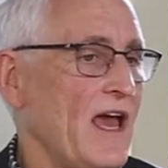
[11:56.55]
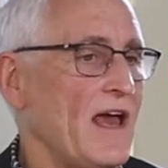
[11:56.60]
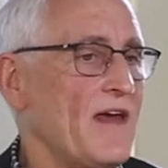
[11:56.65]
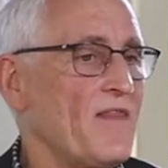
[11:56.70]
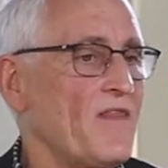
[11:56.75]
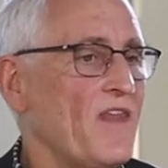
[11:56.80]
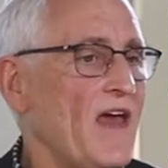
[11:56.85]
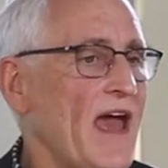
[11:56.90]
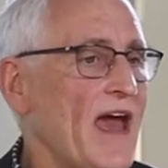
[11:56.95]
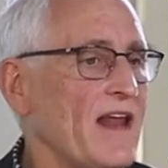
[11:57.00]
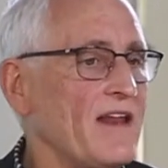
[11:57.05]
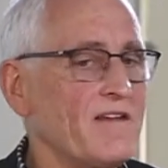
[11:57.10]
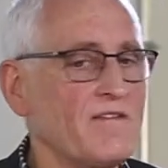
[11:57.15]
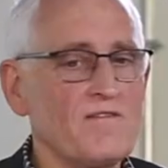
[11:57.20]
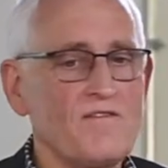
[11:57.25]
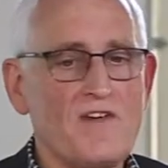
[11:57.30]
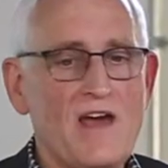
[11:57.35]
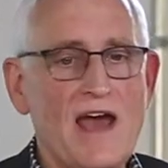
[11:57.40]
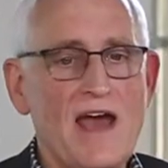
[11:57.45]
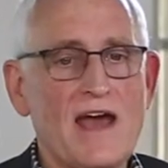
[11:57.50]
And that,
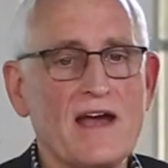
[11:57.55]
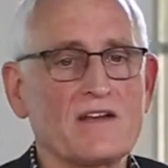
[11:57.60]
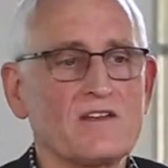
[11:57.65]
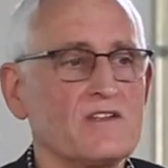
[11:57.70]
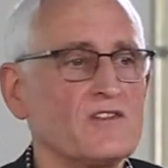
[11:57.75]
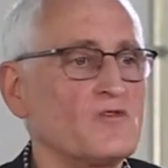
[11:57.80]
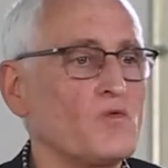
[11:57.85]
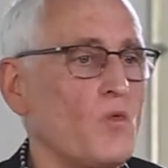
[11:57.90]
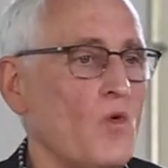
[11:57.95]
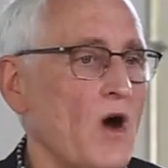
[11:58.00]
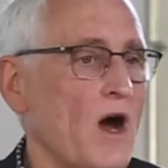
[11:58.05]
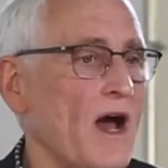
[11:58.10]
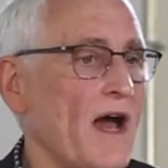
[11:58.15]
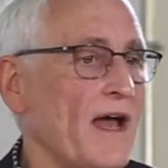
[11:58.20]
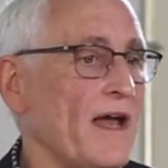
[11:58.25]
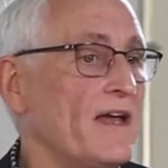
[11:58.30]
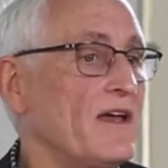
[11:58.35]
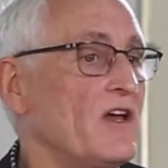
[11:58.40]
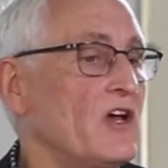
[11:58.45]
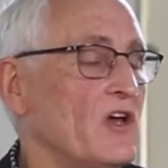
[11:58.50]
in fact, is
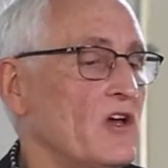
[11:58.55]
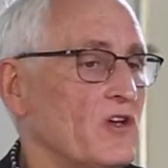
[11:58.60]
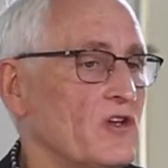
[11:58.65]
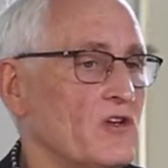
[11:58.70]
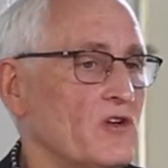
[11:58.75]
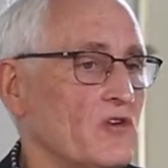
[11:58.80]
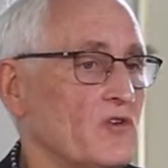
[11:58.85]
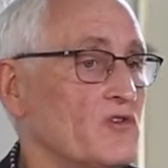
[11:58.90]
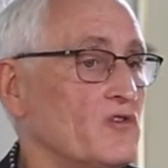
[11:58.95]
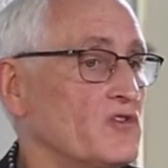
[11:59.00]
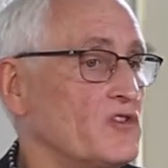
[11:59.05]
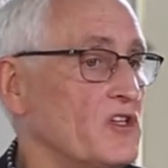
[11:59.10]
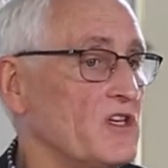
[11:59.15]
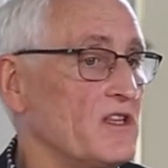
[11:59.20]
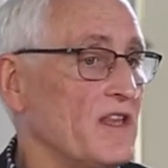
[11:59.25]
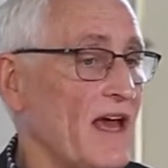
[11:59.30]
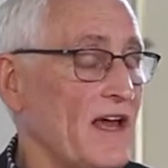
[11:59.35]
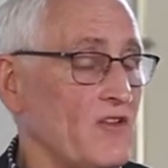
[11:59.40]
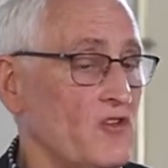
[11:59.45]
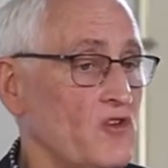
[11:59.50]
why you know you
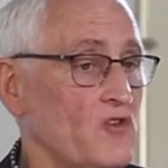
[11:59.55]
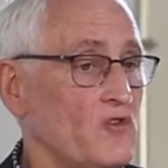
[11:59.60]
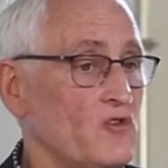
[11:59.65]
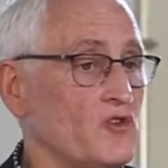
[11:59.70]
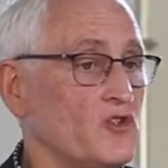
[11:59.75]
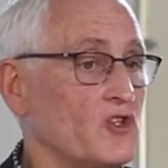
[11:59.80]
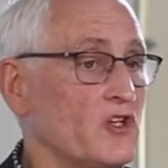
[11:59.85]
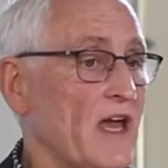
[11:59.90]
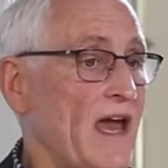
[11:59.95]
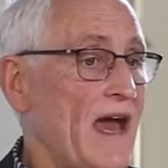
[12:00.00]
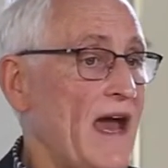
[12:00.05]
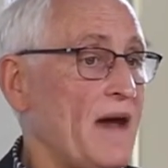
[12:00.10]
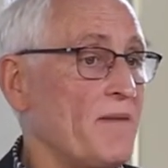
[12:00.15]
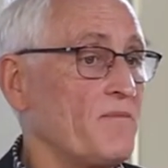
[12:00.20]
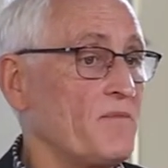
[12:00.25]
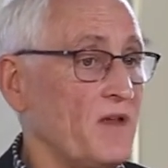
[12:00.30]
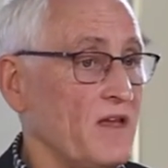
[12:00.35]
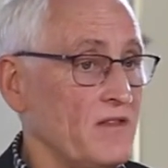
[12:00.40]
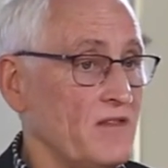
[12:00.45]
see that huge gap,